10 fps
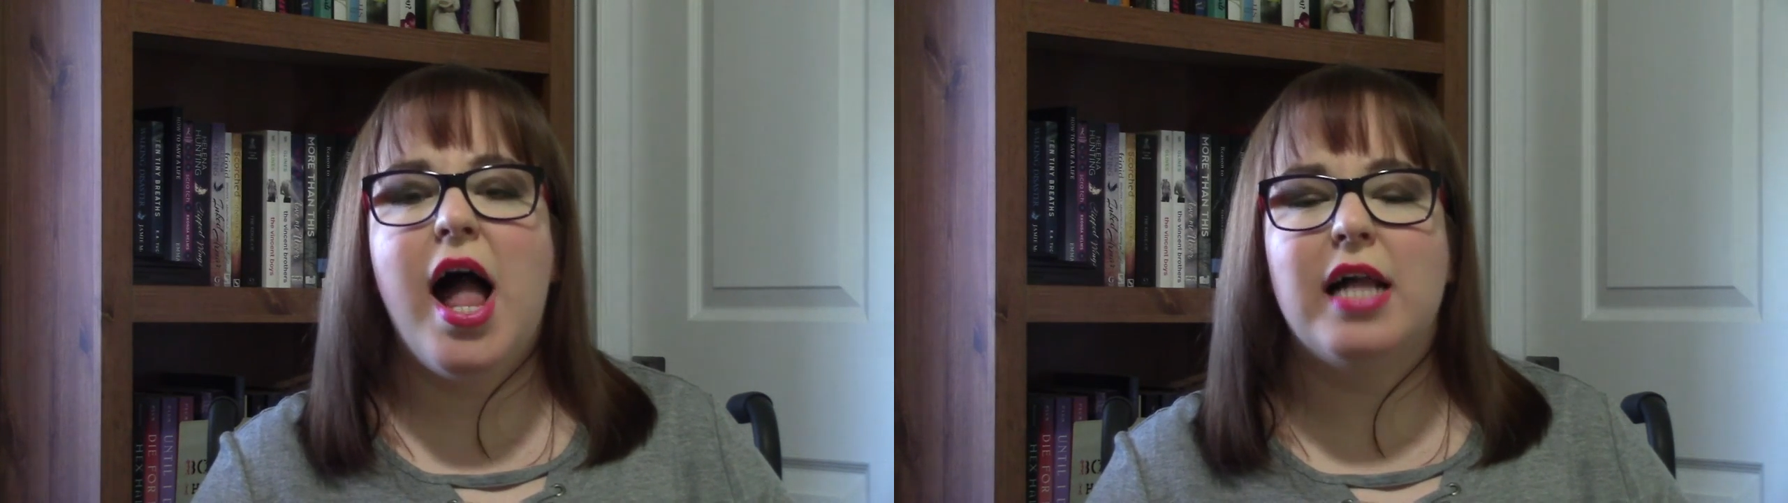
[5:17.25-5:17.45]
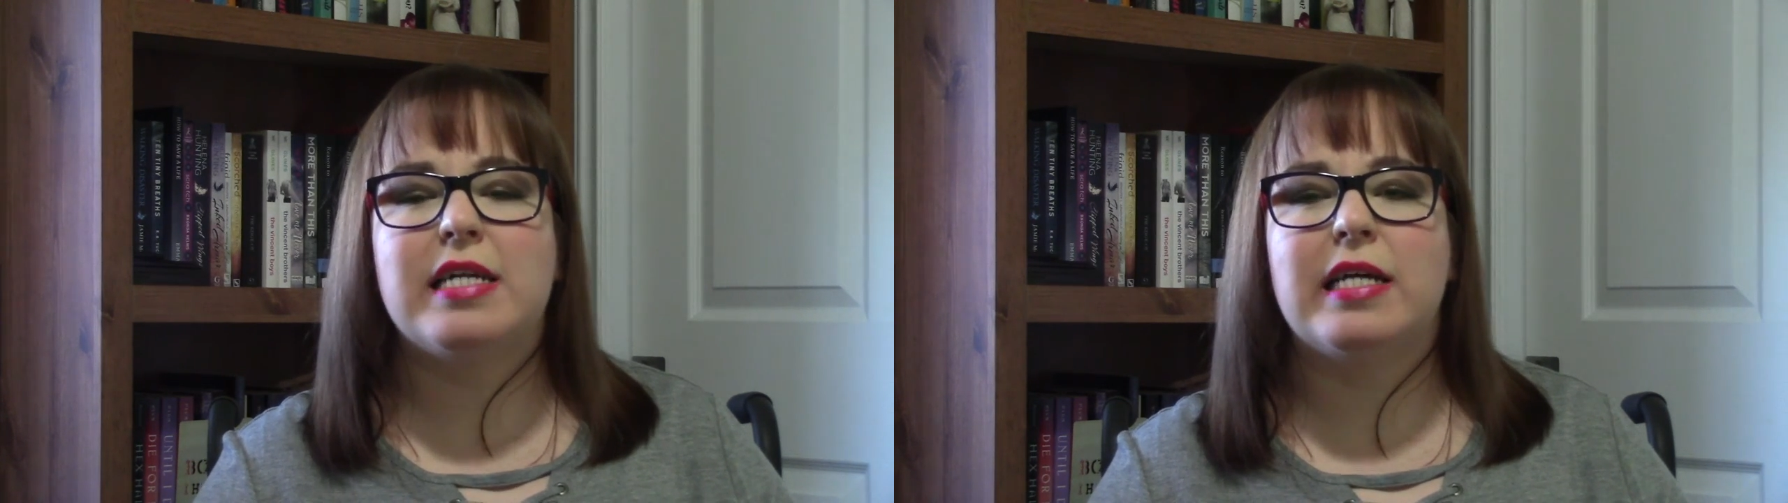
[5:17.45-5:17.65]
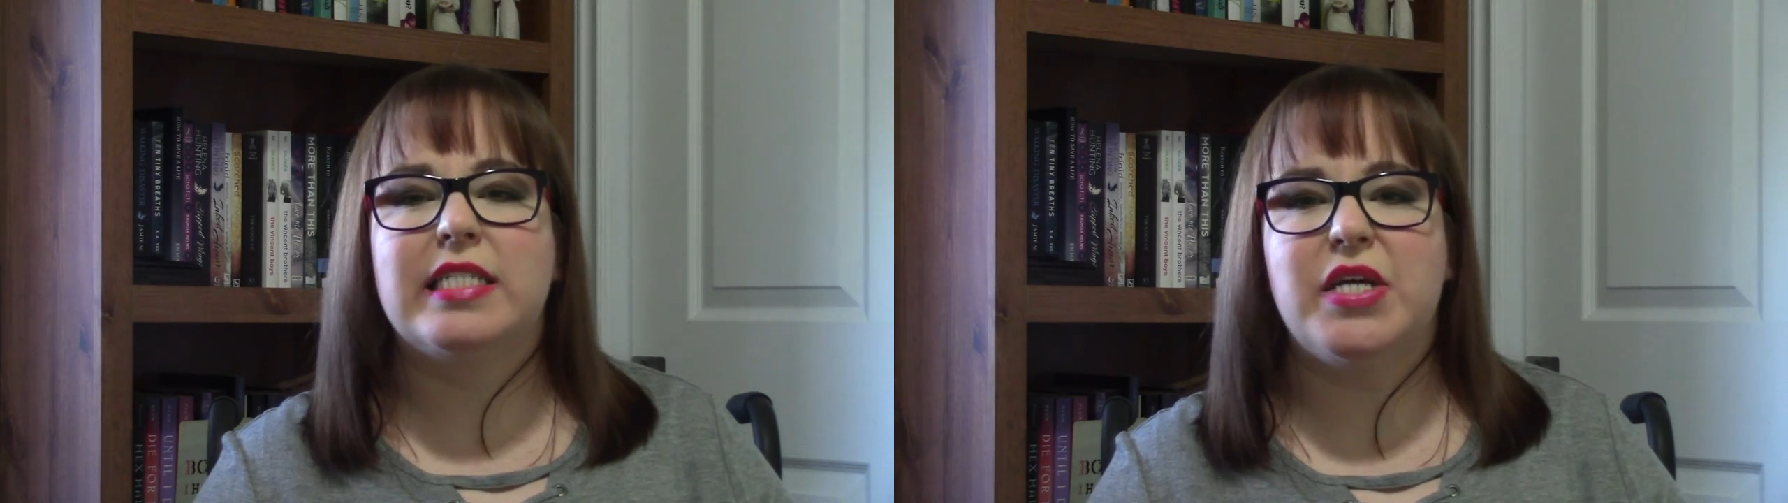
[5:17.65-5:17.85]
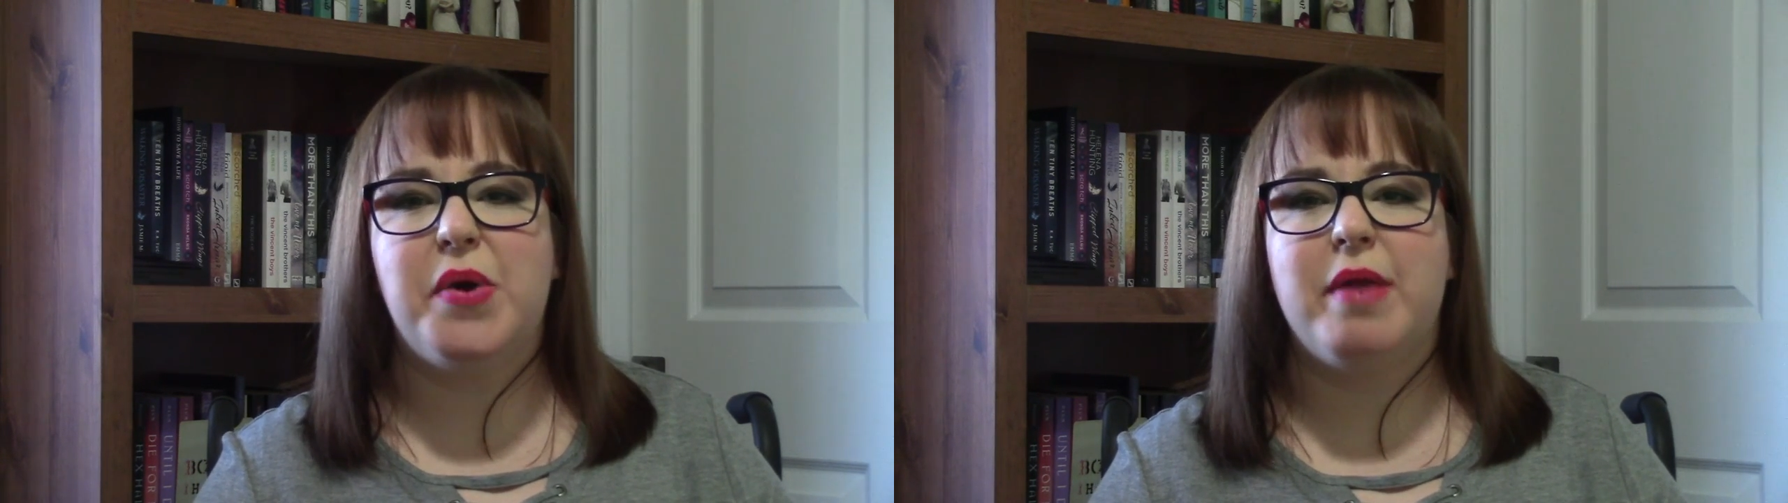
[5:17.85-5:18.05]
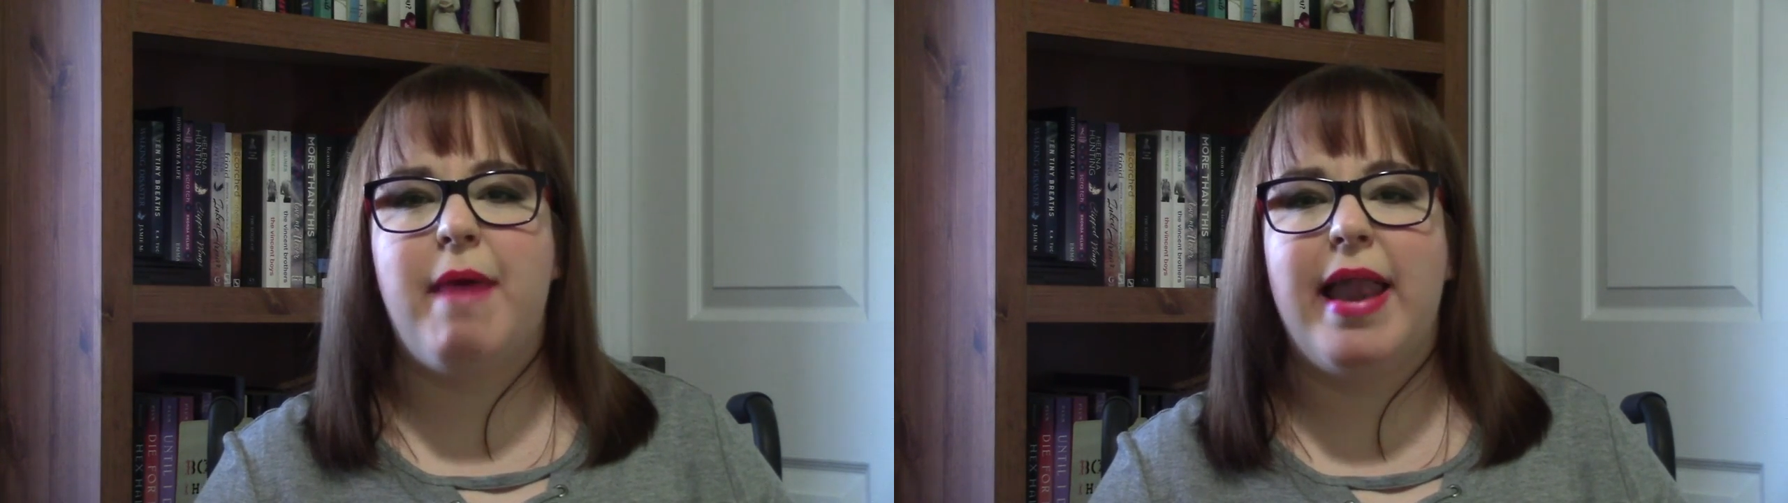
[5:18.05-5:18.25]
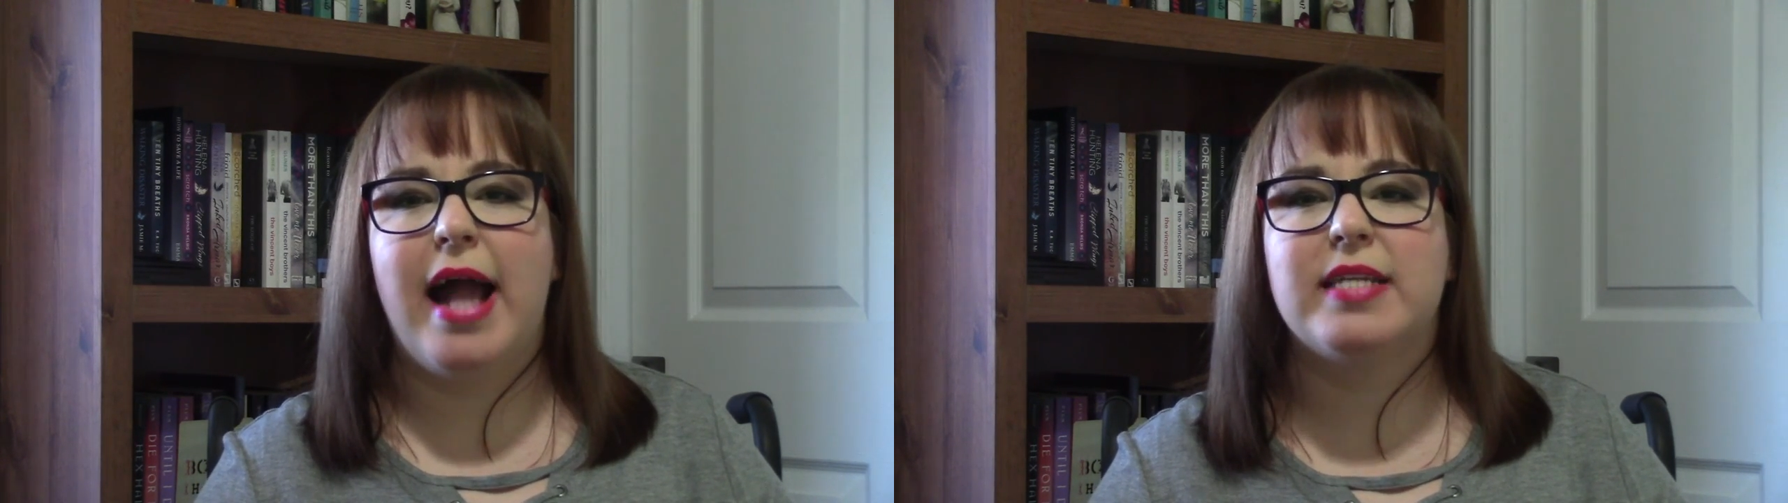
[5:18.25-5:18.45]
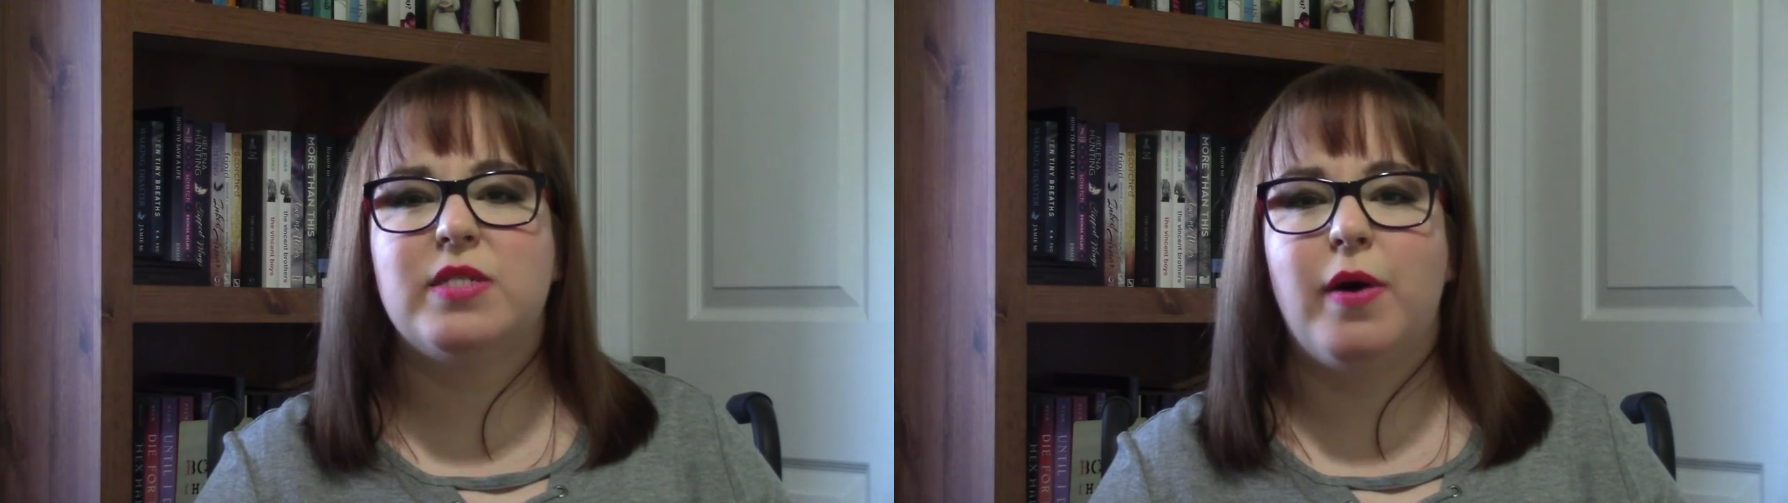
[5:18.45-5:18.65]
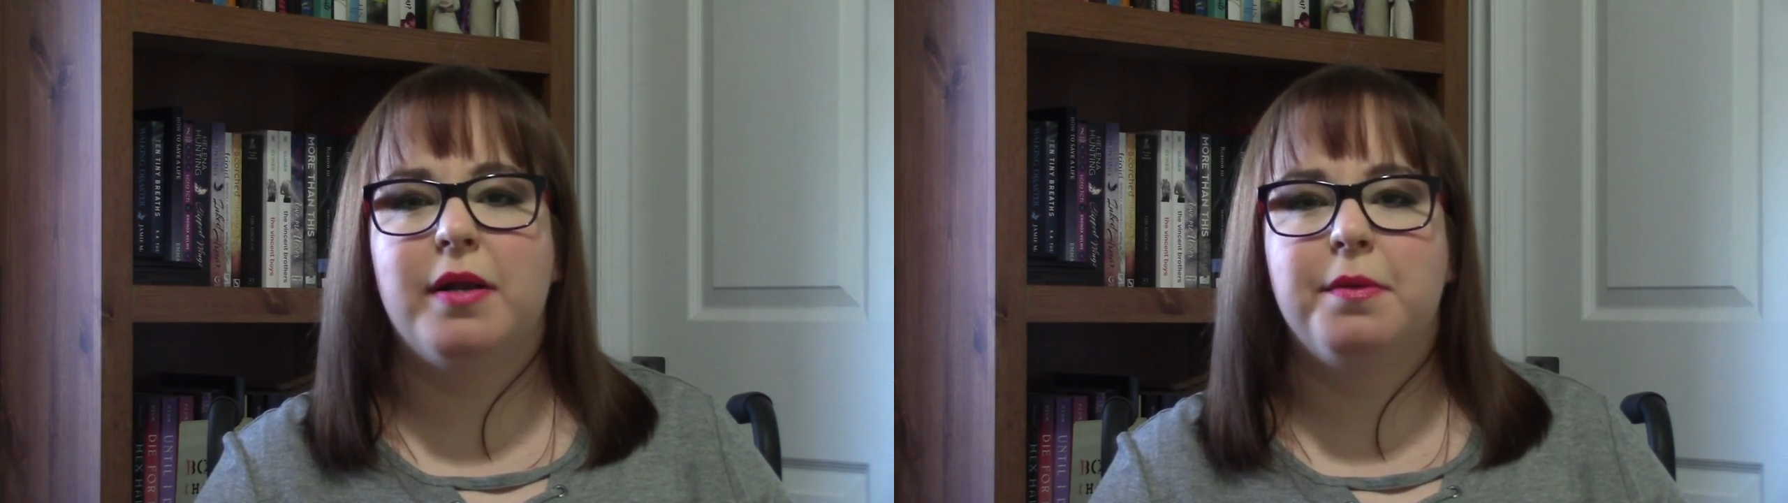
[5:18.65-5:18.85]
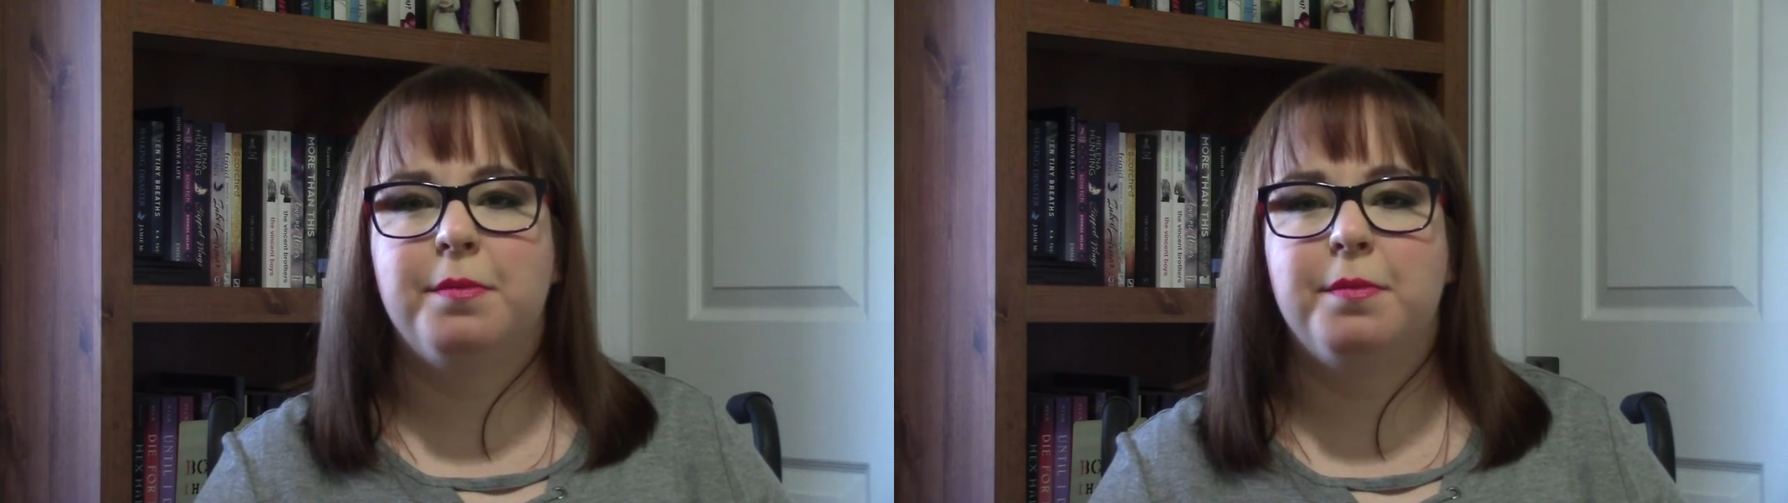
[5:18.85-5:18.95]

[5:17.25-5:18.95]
and I'll see you in my next one.